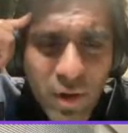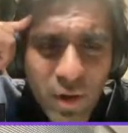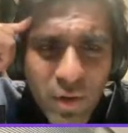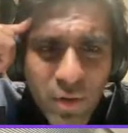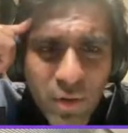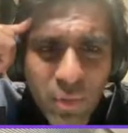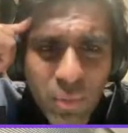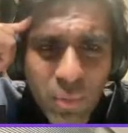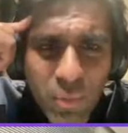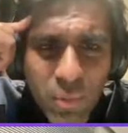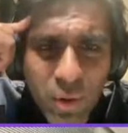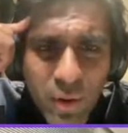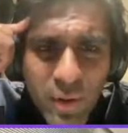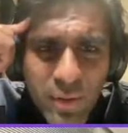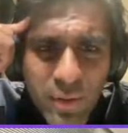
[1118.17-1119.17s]
I don't know
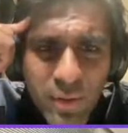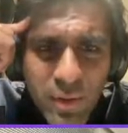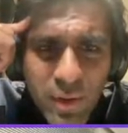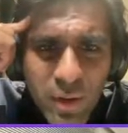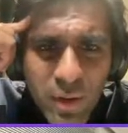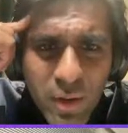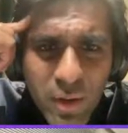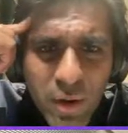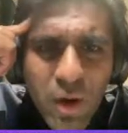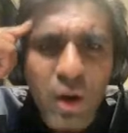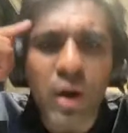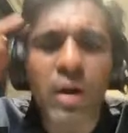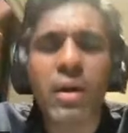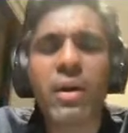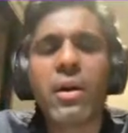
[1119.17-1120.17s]
why it's there.
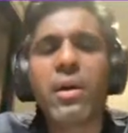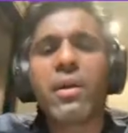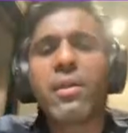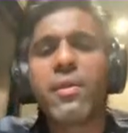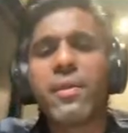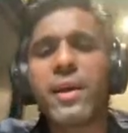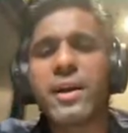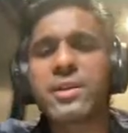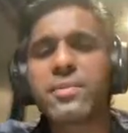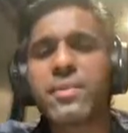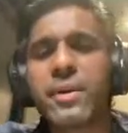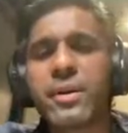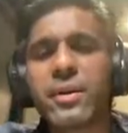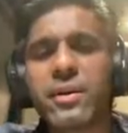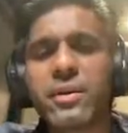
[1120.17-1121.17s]
Oh, that's
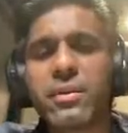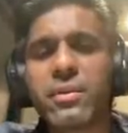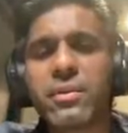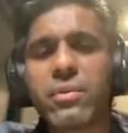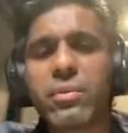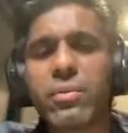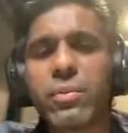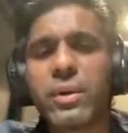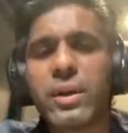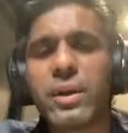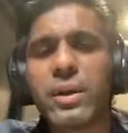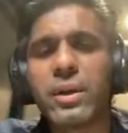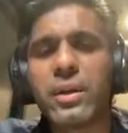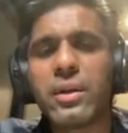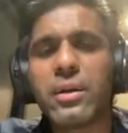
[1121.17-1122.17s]
because we
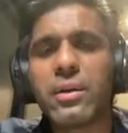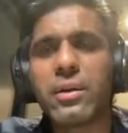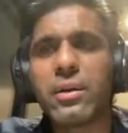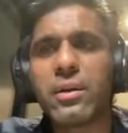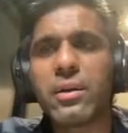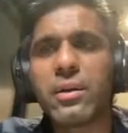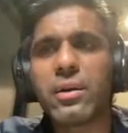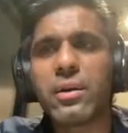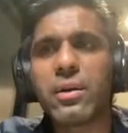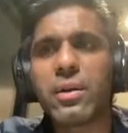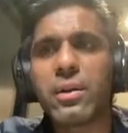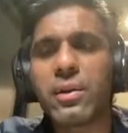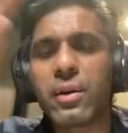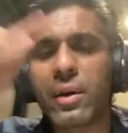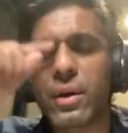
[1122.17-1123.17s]
did
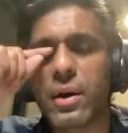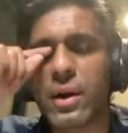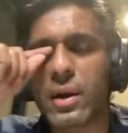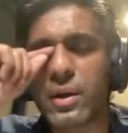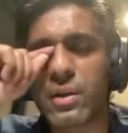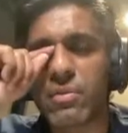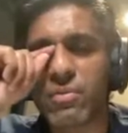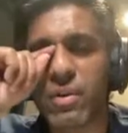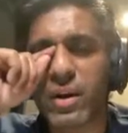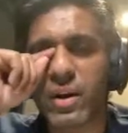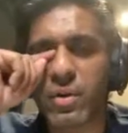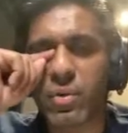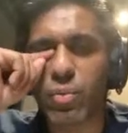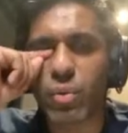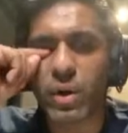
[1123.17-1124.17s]
the
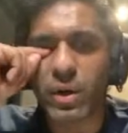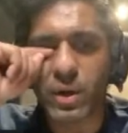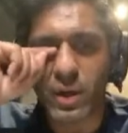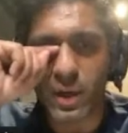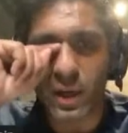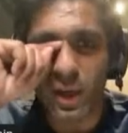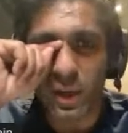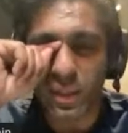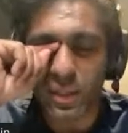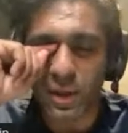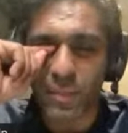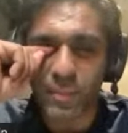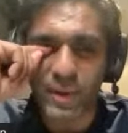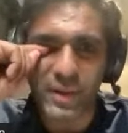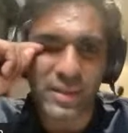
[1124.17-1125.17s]
undefined one. Okay,
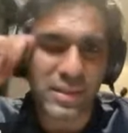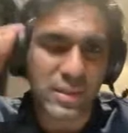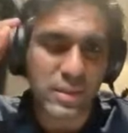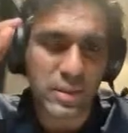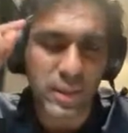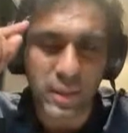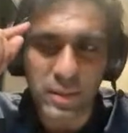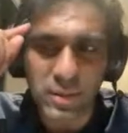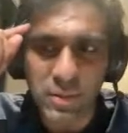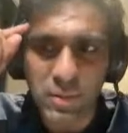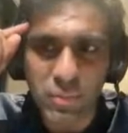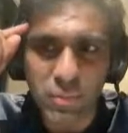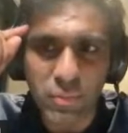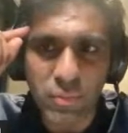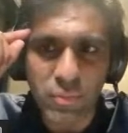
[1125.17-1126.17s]
that makes sense.
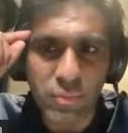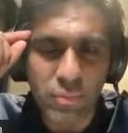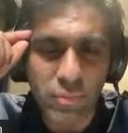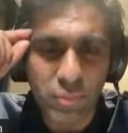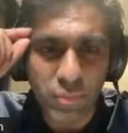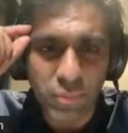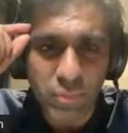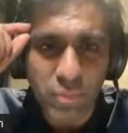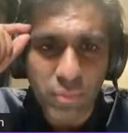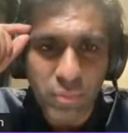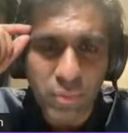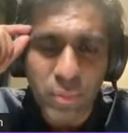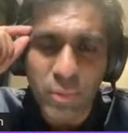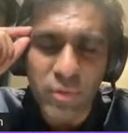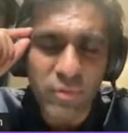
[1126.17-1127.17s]

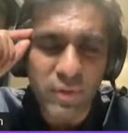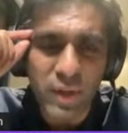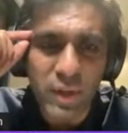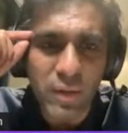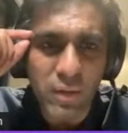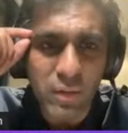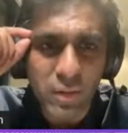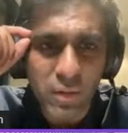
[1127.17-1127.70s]
Remove that.